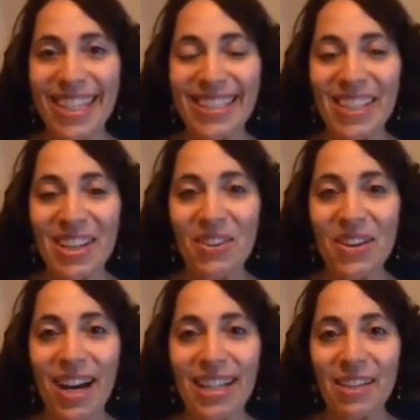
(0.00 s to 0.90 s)

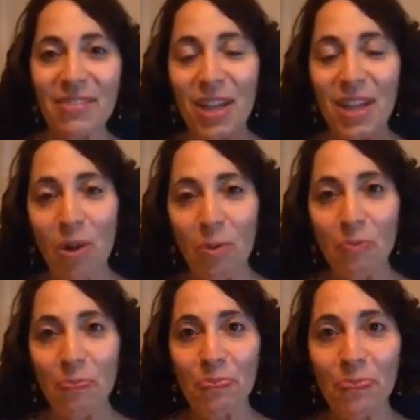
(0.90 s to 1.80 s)
So let me know.
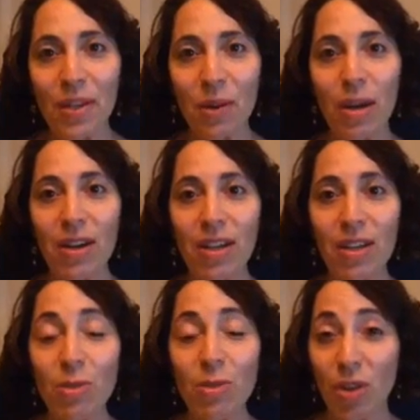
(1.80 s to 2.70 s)
Where do
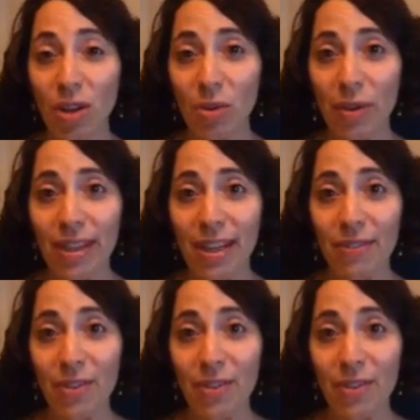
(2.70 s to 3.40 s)
you struggle with it?